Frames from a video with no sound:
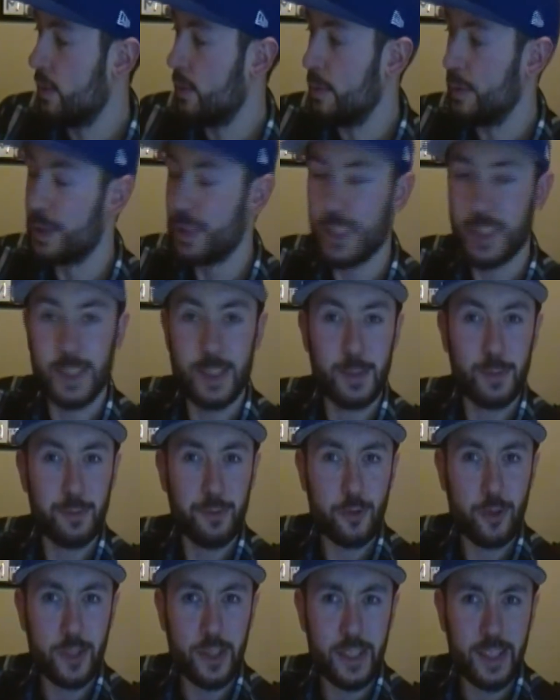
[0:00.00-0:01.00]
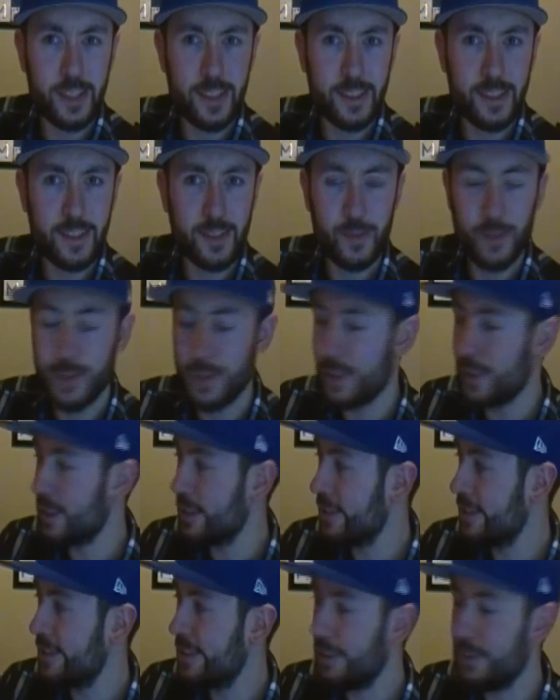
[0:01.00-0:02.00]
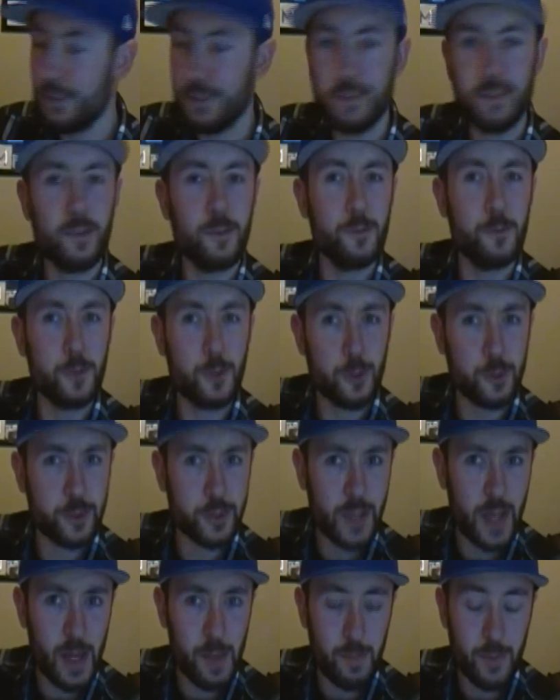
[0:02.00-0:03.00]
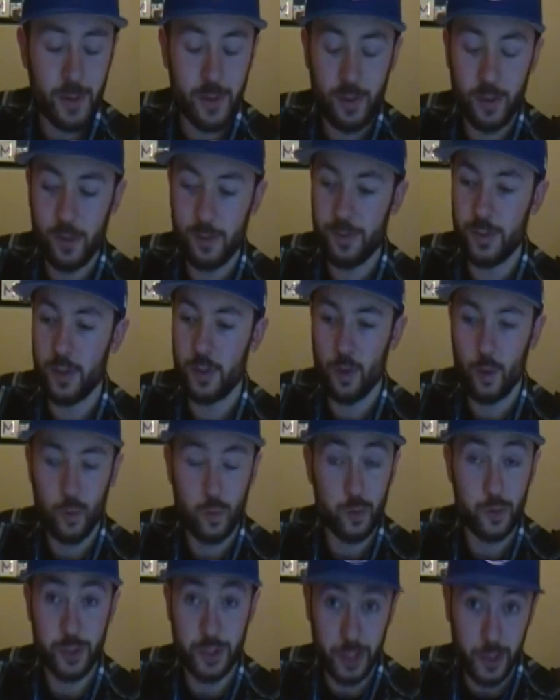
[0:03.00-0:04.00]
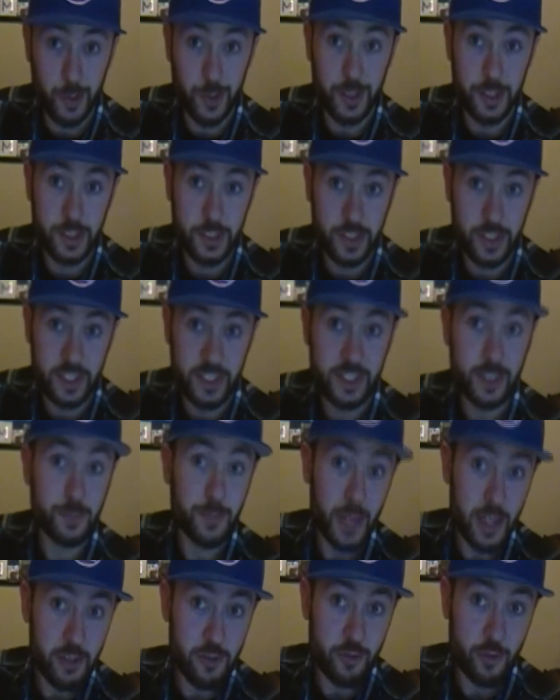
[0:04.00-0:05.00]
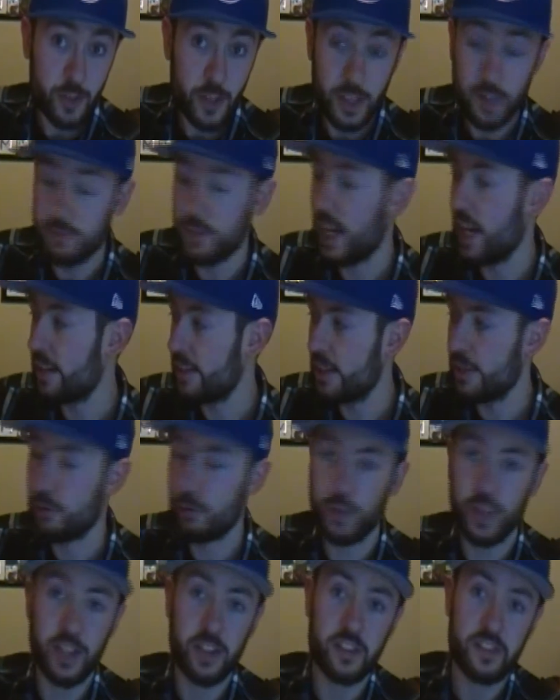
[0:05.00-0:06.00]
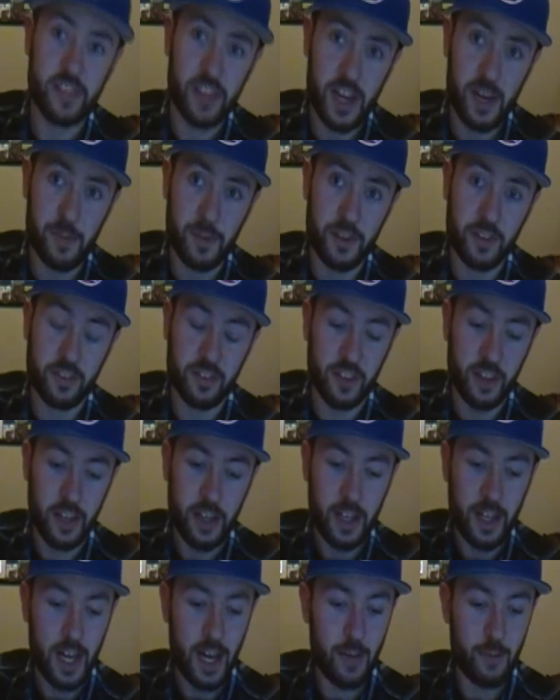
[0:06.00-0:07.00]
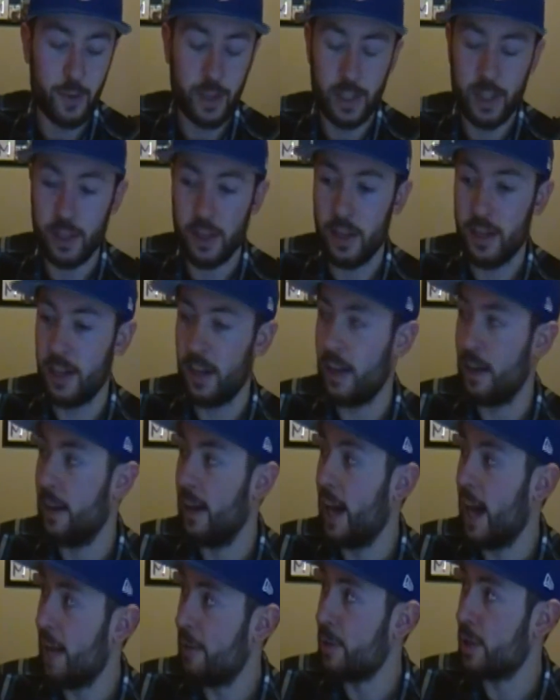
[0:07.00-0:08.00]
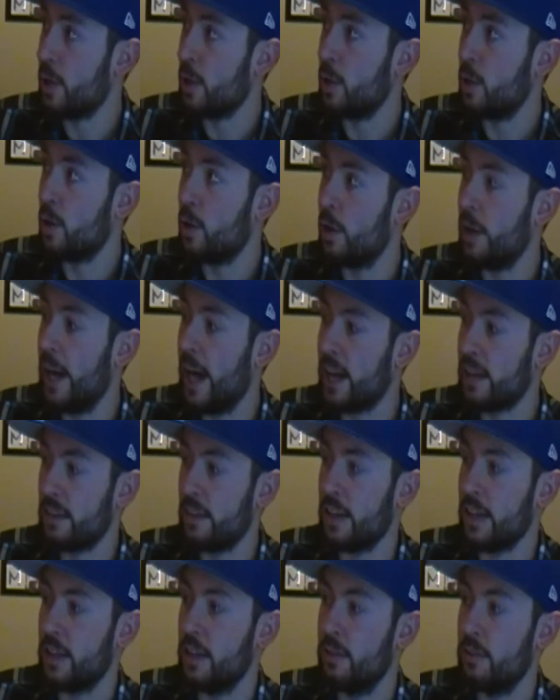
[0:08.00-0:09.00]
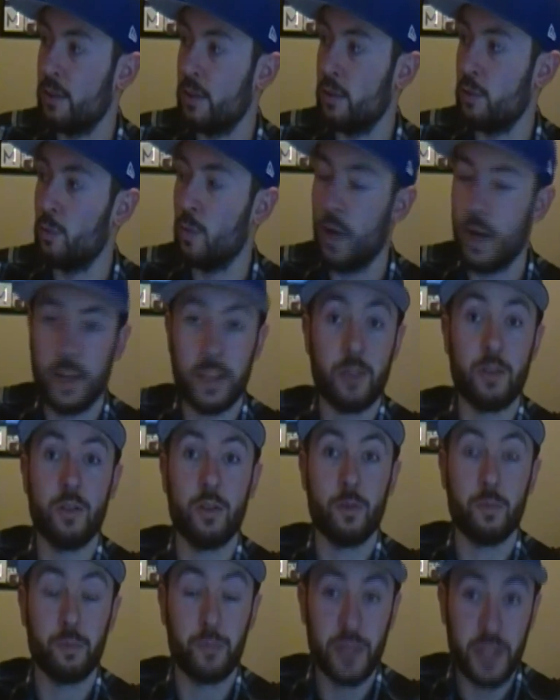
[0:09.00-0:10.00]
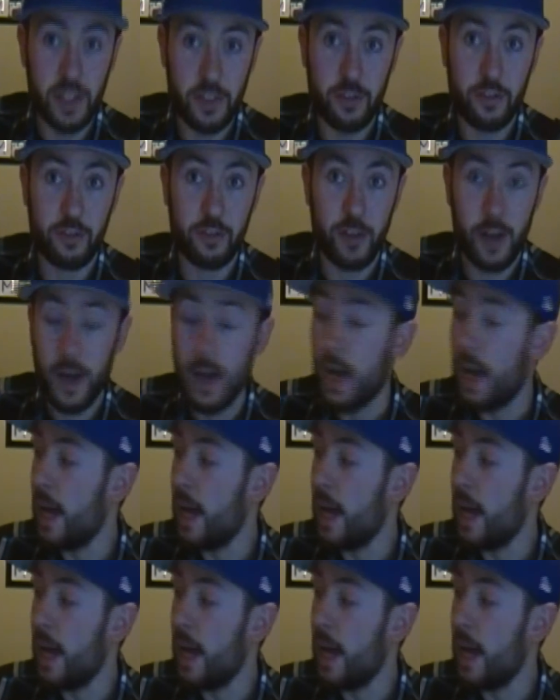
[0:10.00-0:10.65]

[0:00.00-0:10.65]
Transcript: which is pretty which is considered the worst game in, of the whole series, especially of how they treated Samus, having her, having her act like a little whiny little bitch,